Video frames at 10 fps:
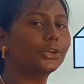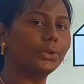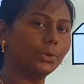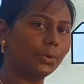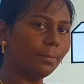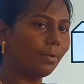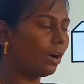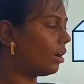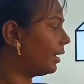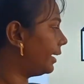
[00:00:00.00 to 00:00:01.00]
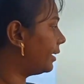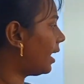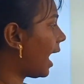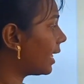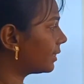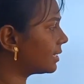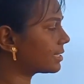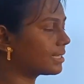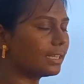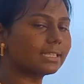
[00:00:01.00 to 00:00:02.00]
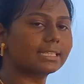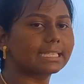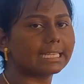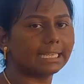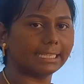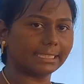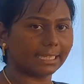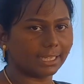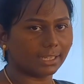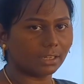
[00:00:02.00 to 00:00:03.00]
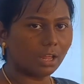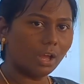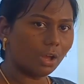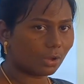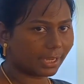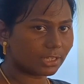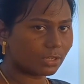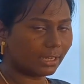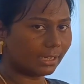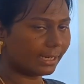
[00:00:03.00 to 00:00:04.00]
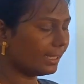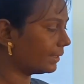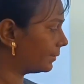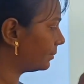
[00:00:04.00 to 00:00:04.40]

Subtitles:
cuboid and this is cylinder. Okay children?